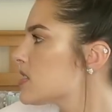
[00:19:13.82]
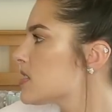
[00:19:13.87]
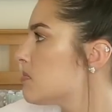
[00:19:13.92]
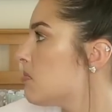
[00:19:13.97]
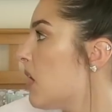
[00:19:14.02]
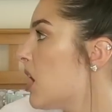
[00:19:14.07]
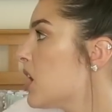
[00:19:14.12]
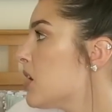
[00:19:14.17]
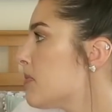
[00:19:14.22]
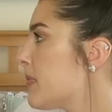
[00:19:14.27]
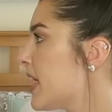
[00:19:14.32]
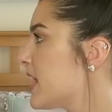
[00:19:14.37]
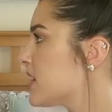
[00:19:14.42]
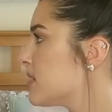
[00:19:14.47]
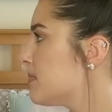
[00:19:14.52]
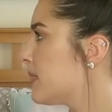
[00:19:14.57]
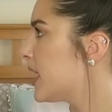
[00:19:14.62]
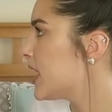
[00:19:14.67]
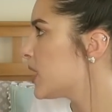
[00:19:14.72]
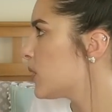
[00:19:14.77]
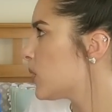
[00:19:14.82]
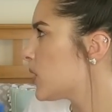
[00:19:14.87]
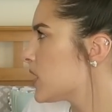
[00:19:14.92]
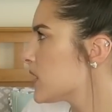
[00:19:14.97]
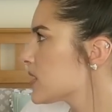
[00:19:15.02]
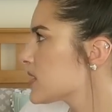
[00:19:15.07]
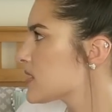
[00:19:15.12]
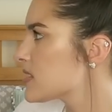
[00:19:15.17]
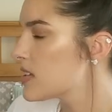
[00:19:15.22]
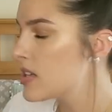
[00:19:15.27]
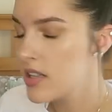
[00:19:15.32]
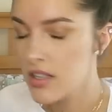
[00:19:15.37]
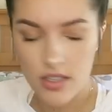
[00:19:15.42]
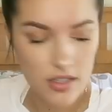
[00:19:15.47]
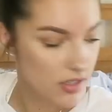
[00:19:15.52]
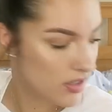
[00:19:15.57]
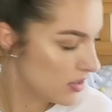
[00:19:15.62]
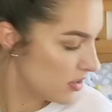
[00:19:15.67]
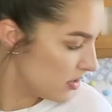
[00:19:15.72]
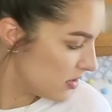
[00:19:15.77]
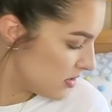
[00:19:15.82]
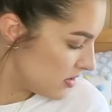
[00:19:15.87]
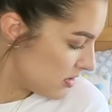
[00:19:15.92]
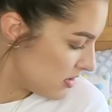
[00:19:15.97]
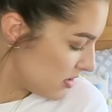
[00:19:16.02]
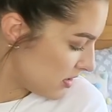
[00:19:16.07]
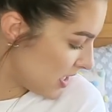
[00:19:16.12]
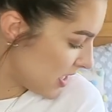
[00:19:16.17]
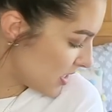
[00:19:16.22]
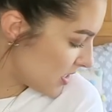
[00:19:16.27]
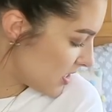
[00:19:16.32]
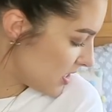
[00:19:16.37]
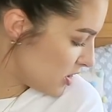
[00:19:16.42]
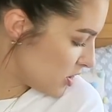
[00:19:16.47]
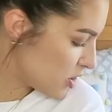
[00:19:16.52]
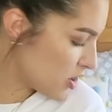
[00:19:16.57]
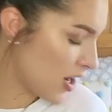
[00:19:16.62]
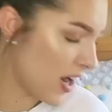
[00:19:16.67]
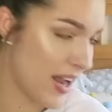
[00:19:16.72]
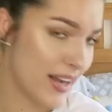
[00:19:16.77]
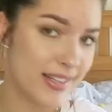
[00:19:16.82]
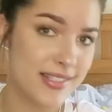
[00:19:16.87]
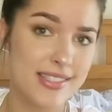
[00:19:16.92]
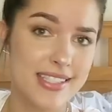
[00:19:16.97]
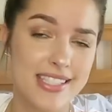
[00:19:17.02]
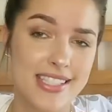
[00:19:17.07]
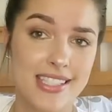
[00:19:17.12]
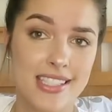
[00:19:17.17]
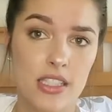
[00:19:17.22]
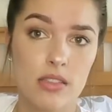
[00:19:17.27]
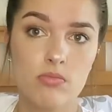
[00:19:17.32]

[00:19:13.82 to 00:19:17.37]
Smart Bath and Body work Lexi's trying to